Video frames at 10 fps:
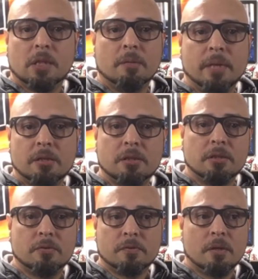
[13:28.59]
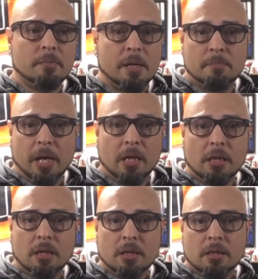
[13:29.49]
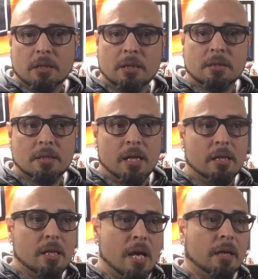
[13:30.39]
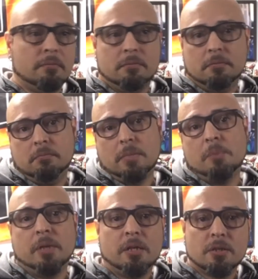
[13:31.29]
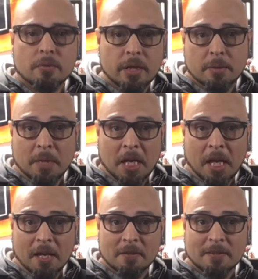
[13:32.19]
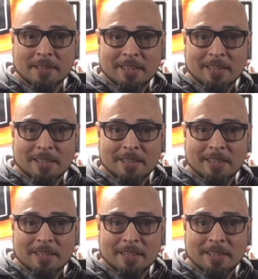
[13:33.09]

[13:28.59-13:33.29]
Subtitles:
a message from my bank that said that my money's already in my account.